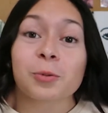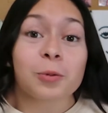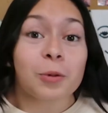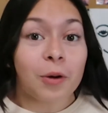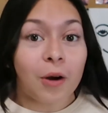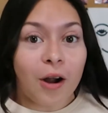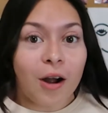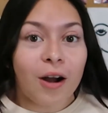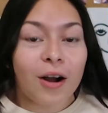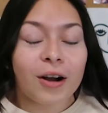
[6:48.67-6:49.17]

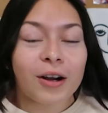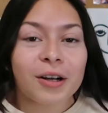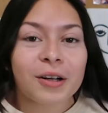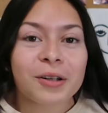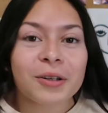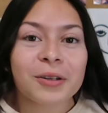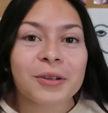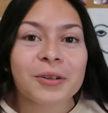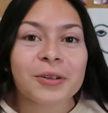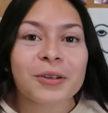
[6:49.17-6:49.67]

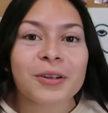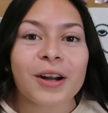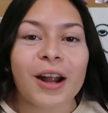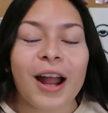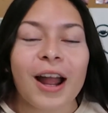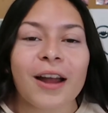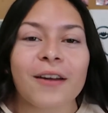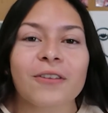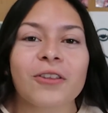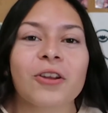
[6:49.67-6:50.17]
wrong or
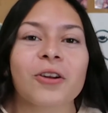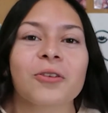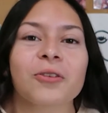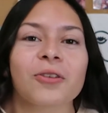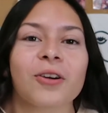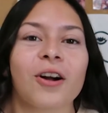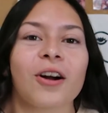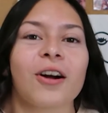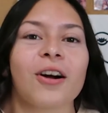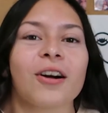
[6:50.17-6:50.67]
have the
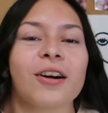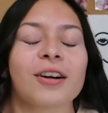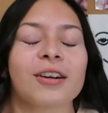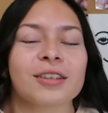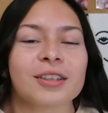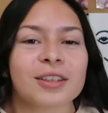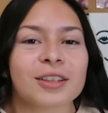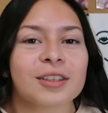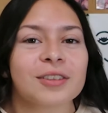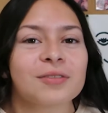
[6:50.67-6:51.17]

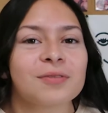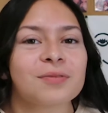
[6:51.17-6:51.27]
wrong